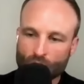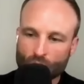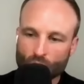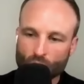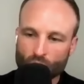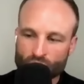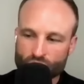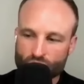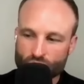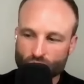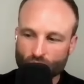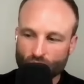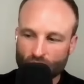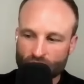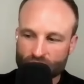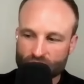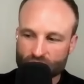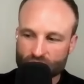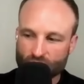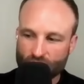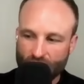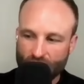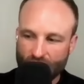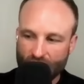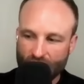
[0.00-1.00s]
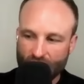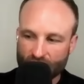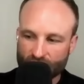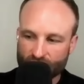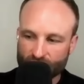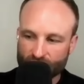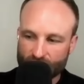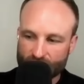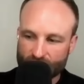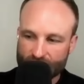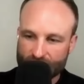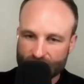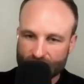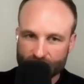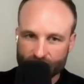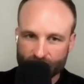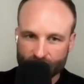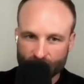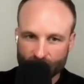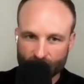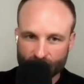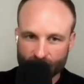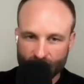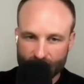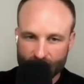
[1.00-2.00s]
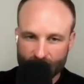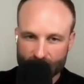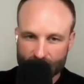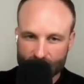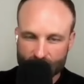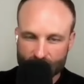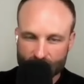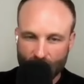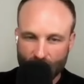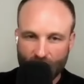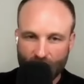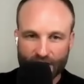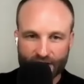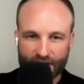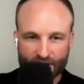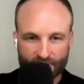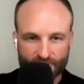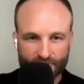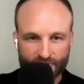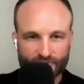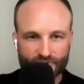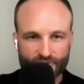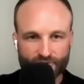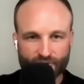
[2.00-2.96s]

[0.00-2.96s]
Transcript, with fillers: would you also have a day in there that is higher